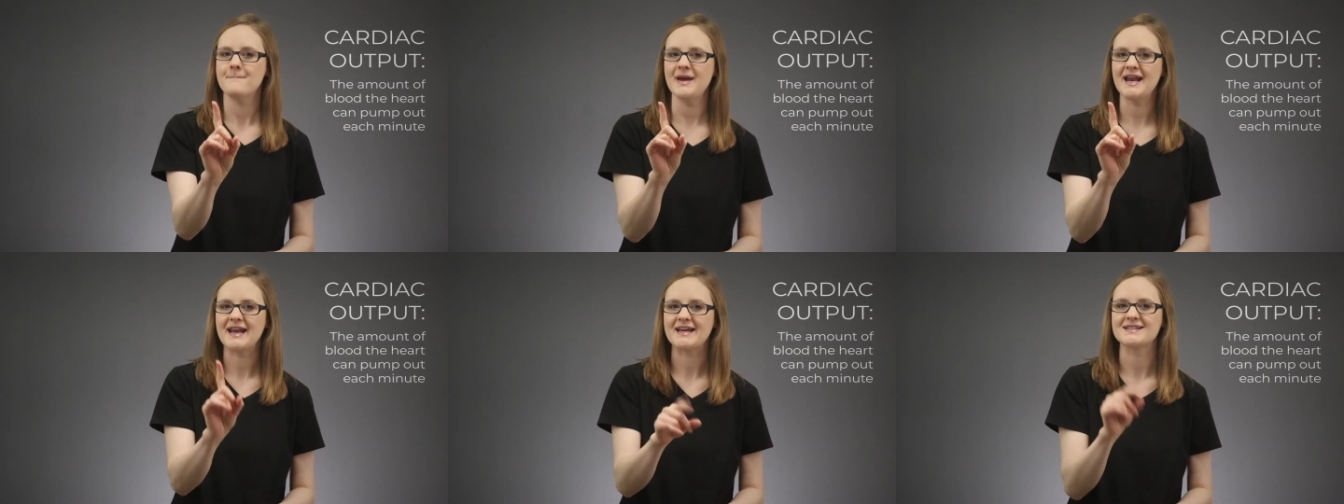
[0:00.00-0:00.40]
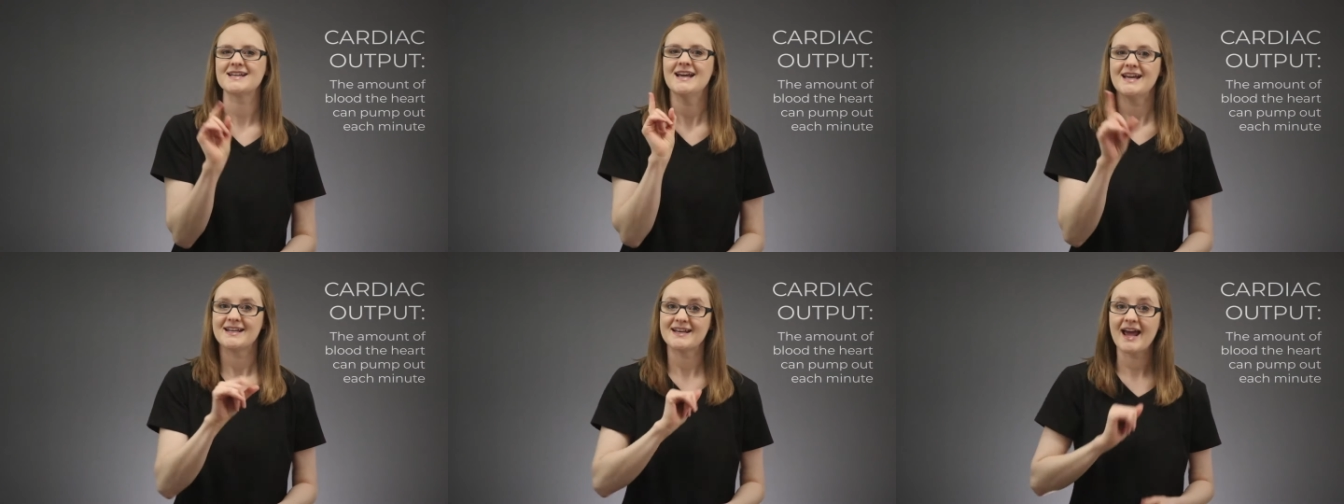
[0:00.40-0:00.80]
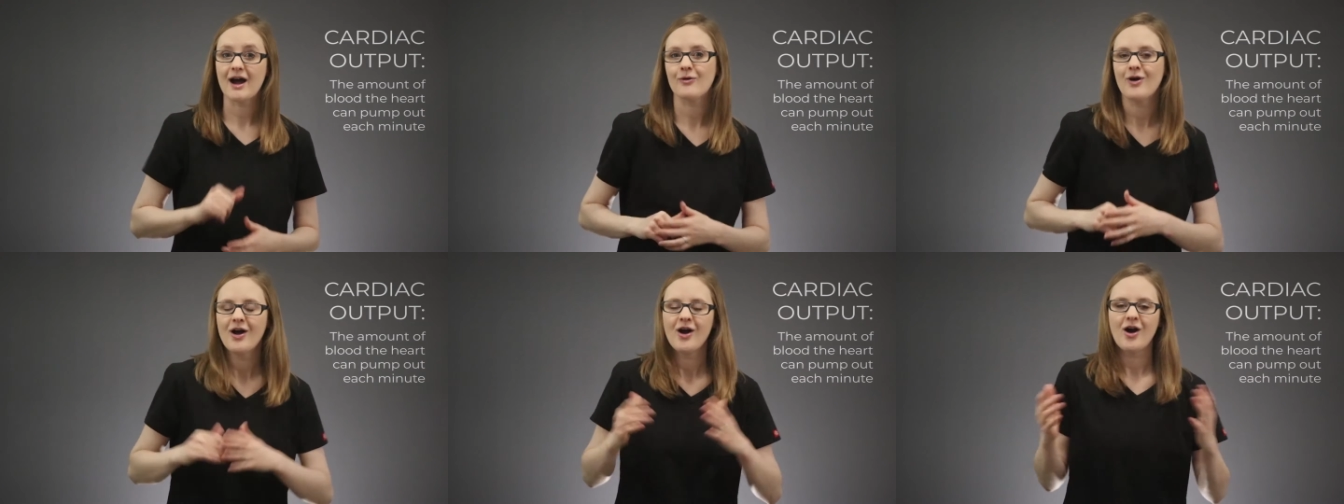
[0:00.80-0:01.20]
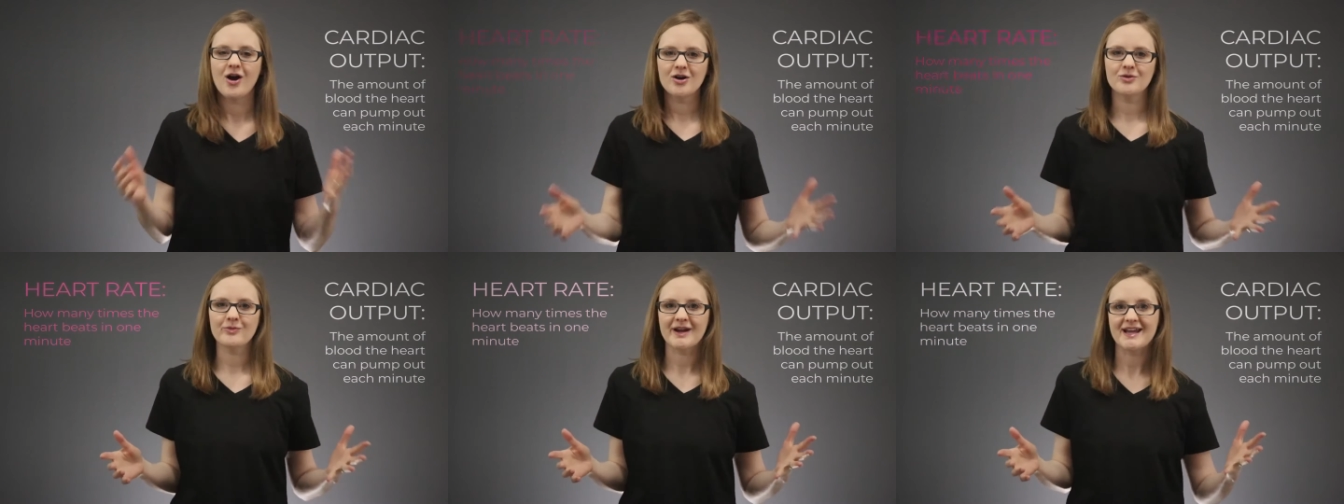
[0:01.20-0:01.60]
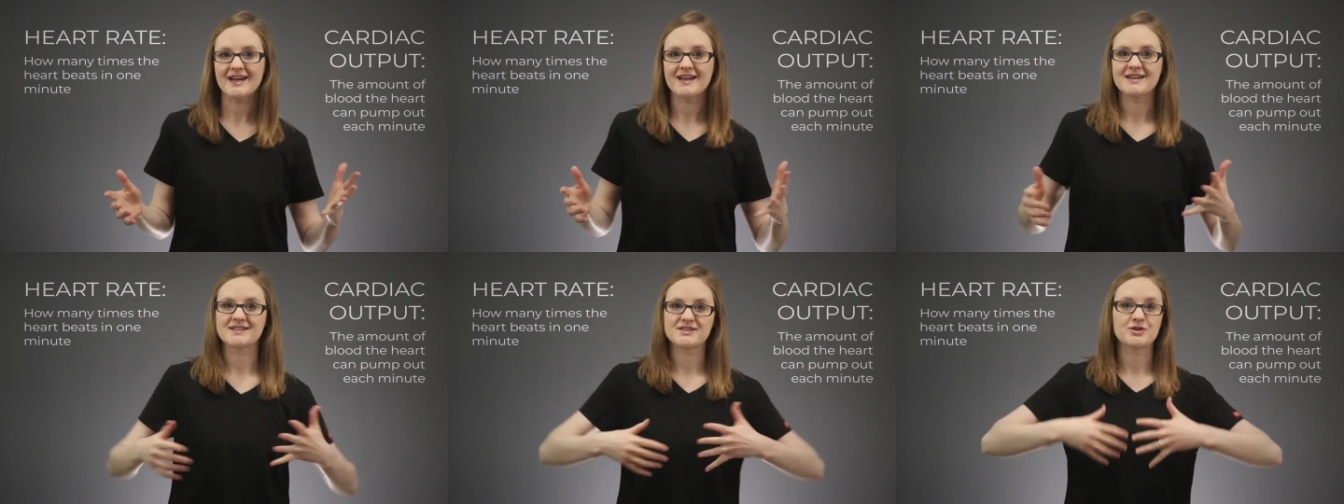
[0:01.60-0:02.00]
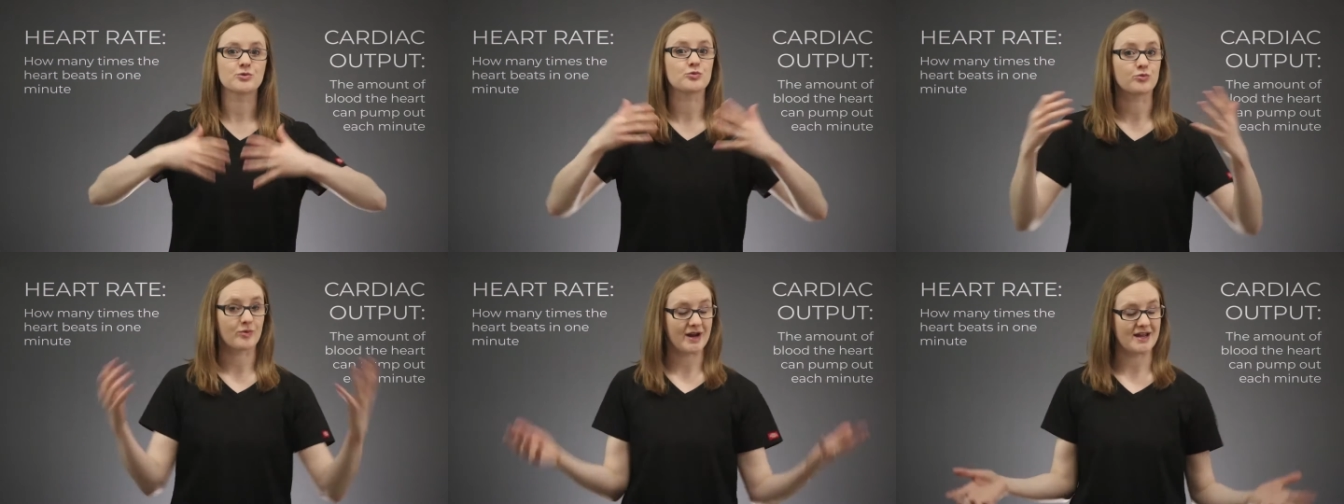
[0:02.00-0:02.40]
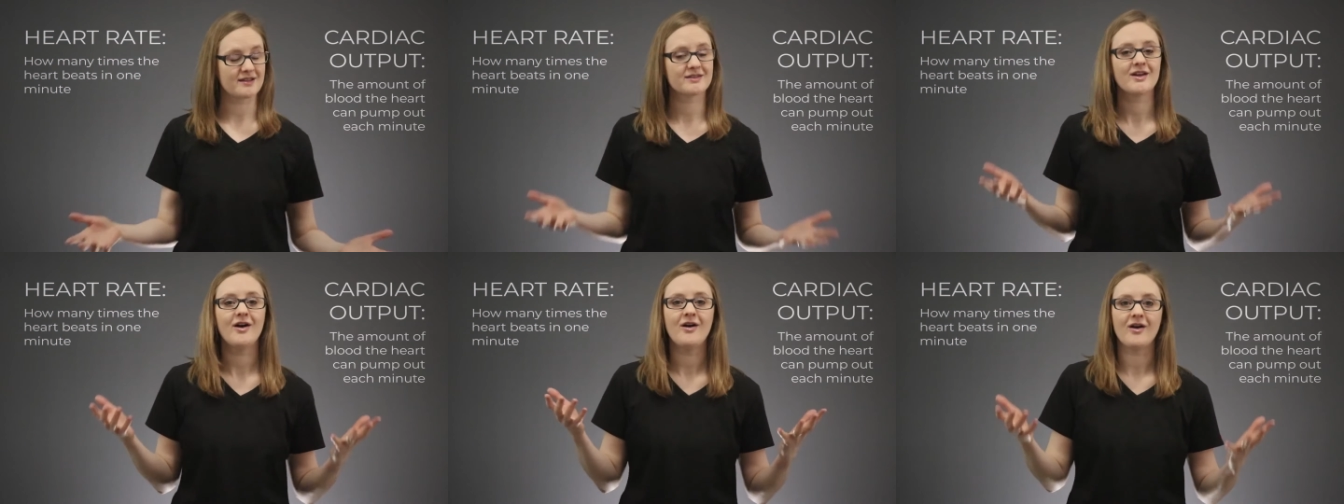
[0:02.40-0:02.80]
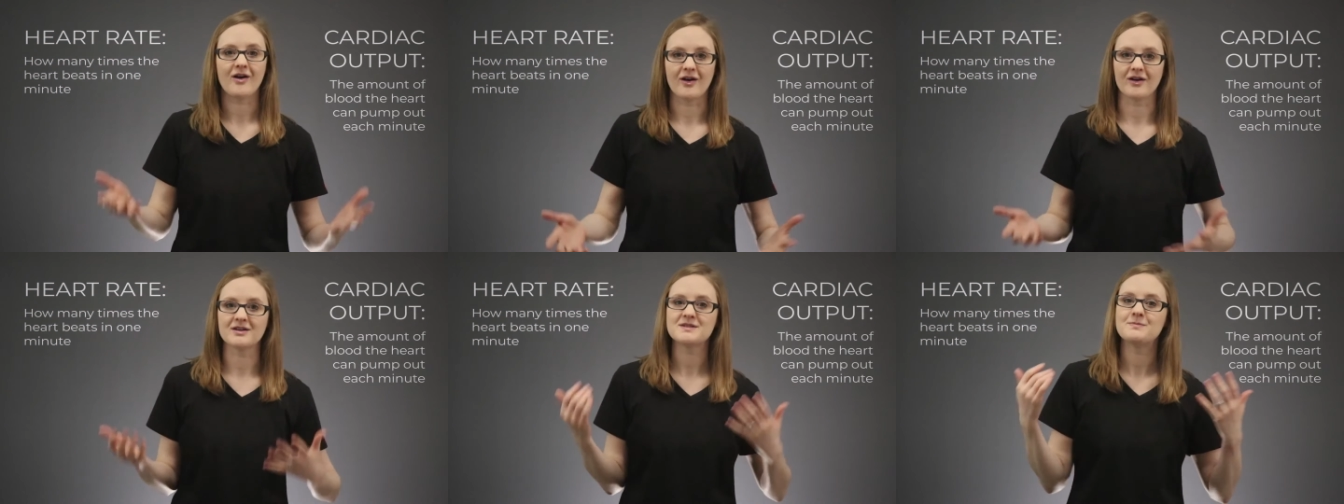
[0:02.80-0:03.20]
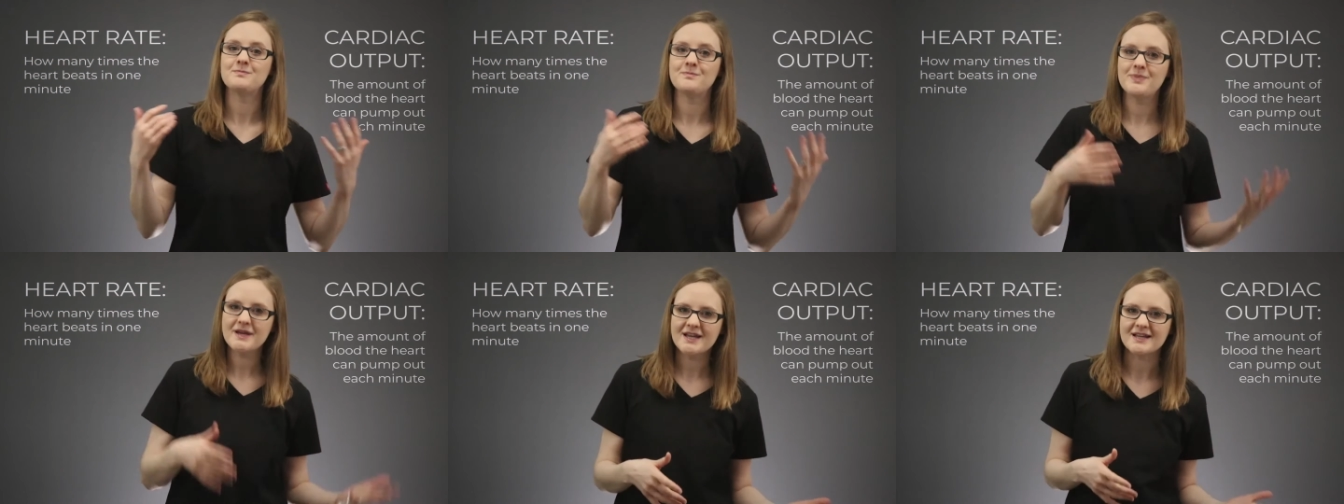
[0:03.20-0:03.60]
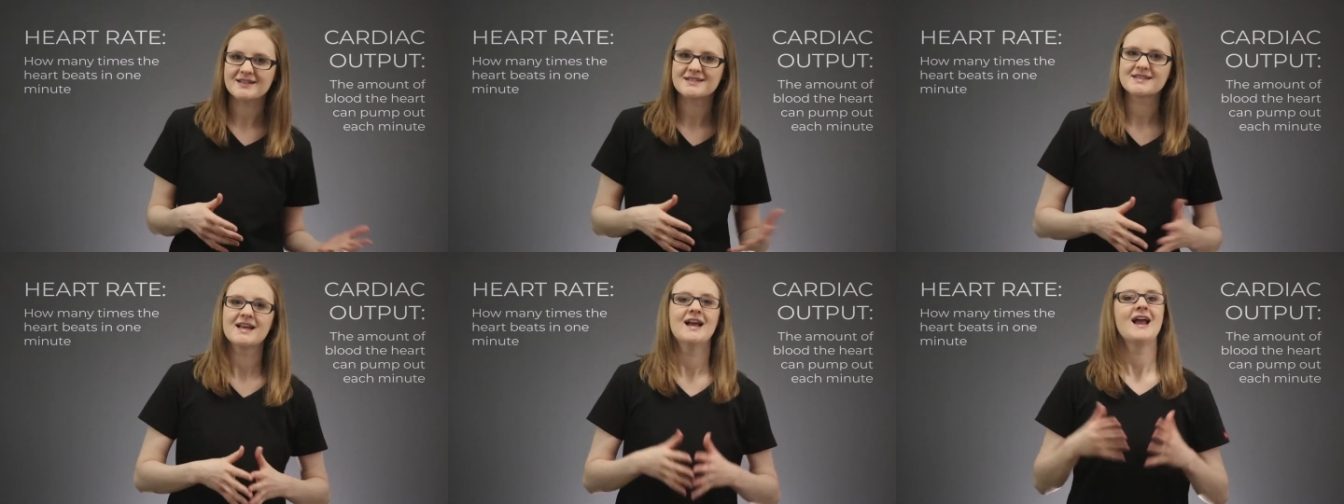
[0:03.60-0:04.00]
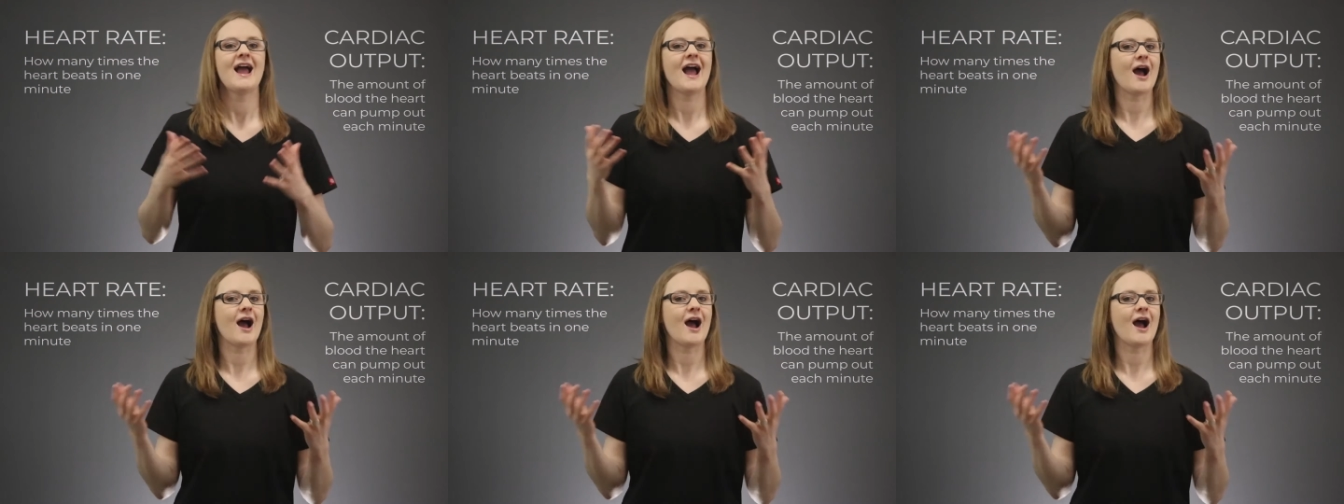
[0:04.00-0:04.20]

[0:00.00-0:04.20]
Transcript: minute. Now, heart rate is the rate the heart beats.